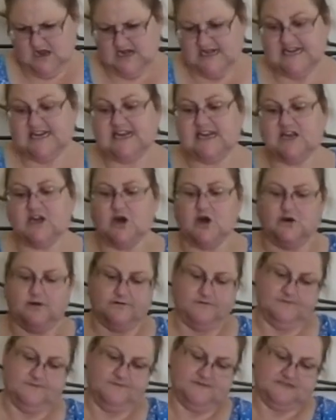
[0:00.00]
linen
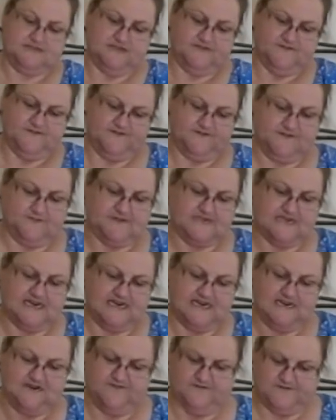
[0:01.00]
cotton, so 50%
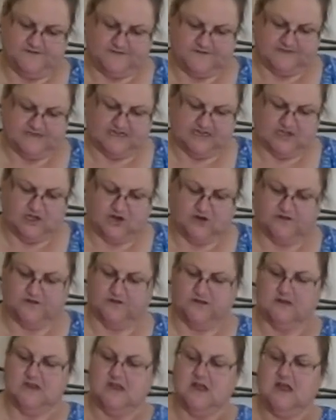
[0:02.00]
linen, 50%
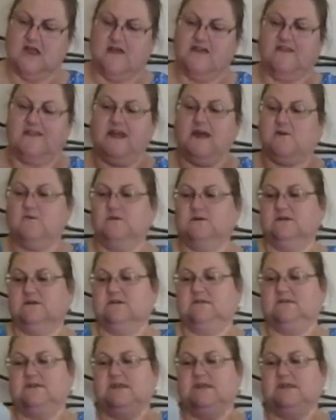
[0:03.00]
cotton. That was